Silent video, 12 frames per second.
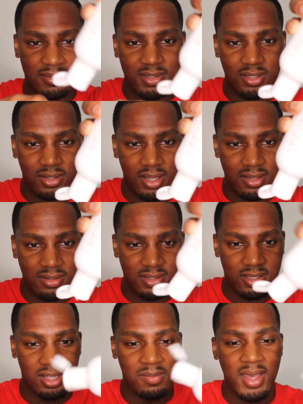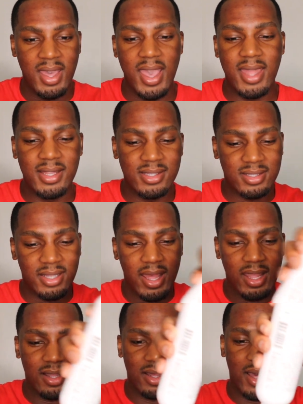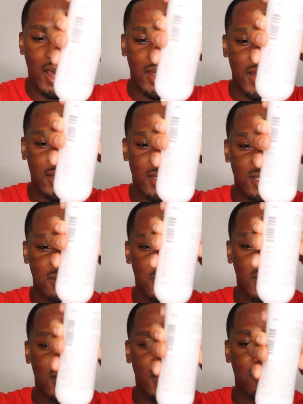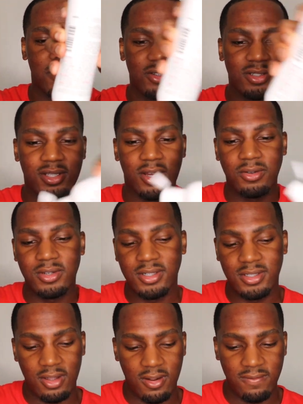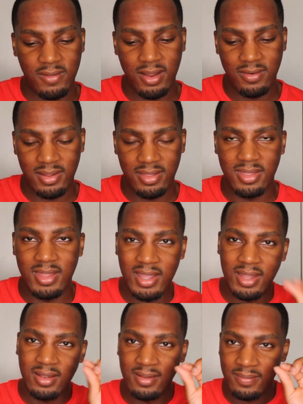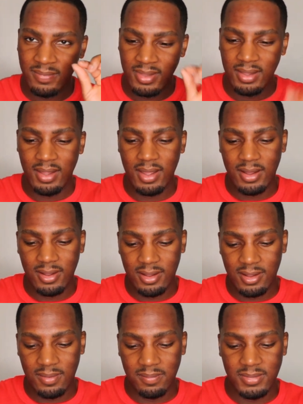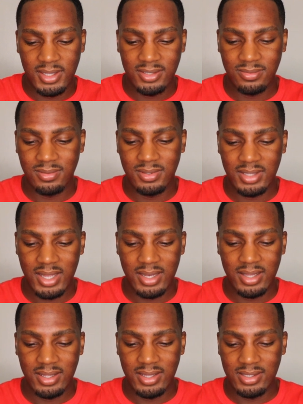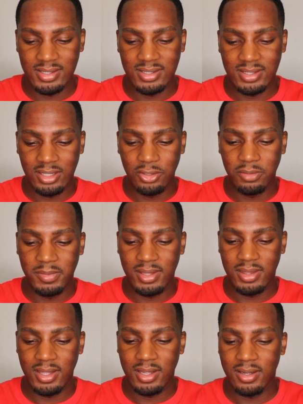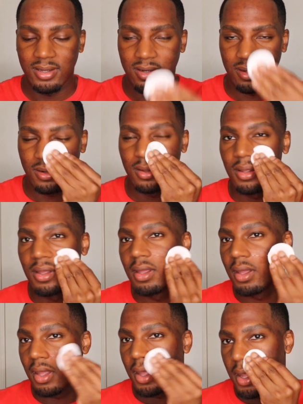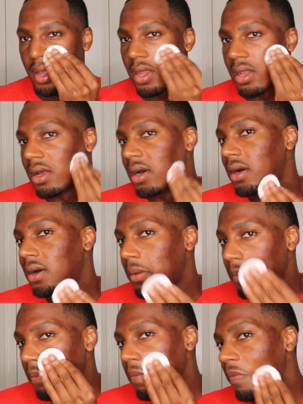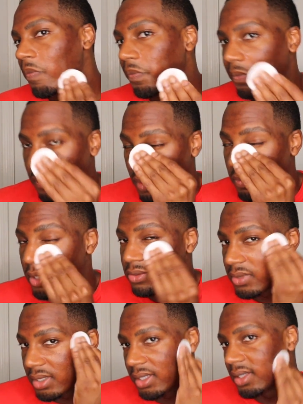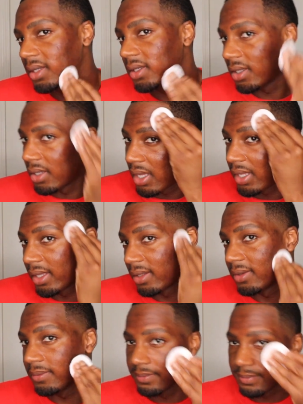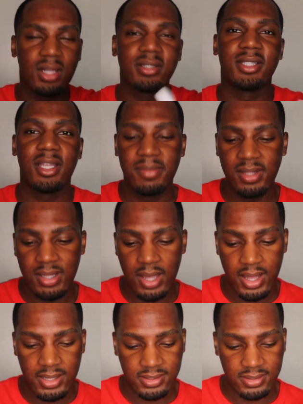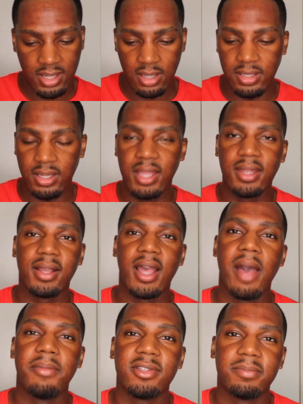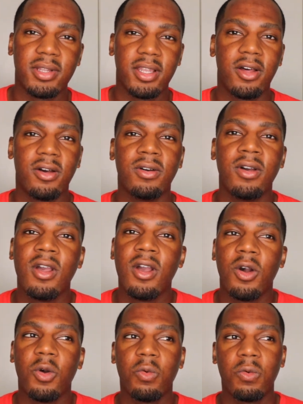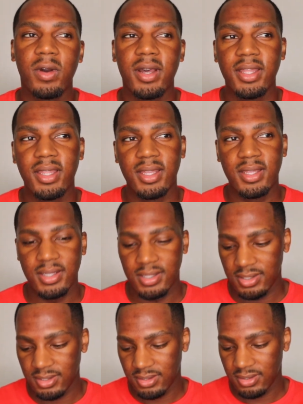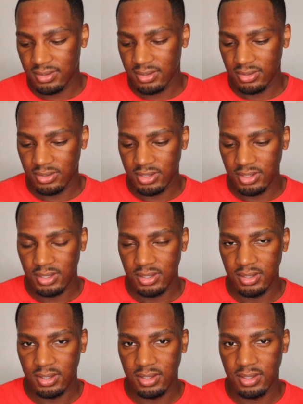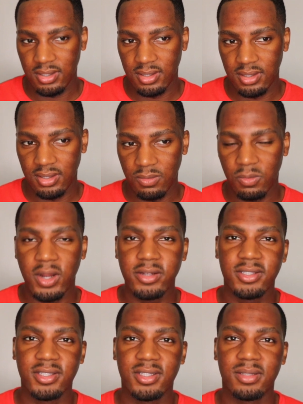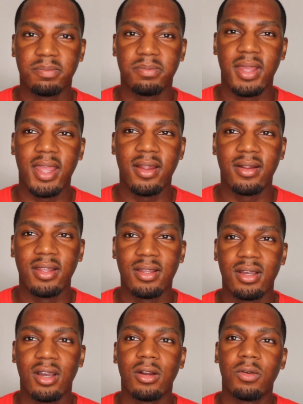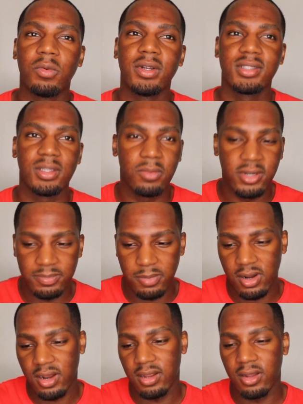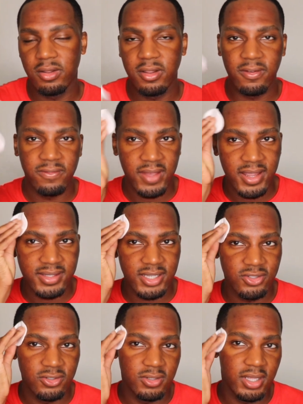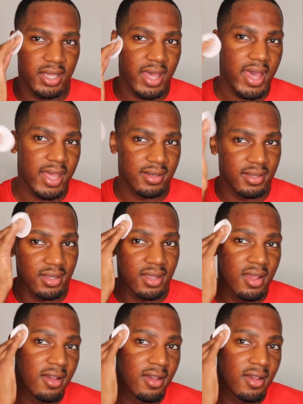I'm still getting some. And it's like, I like this because most toners are very thin. This one kind of is a little bit thicker, and it works really good. I like it. Tell me, you guys, in the comments below, what is the worst area, or what's the worst part on your face that you get acne?